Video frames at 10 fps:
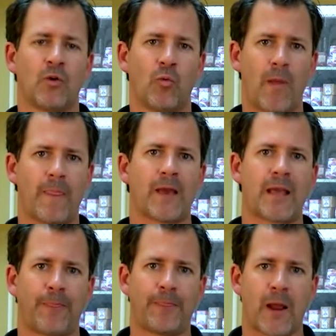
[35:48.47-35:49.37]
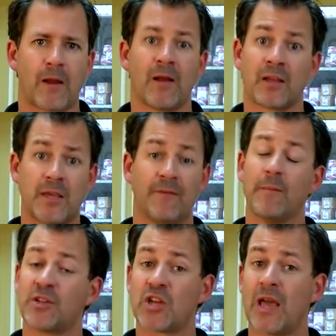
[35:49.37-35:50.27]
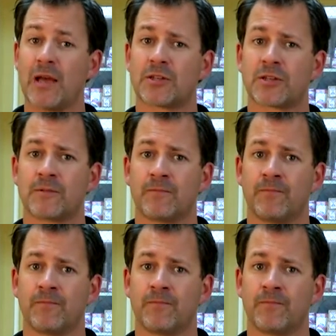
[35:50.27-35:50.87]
when they get there. Give them a chance,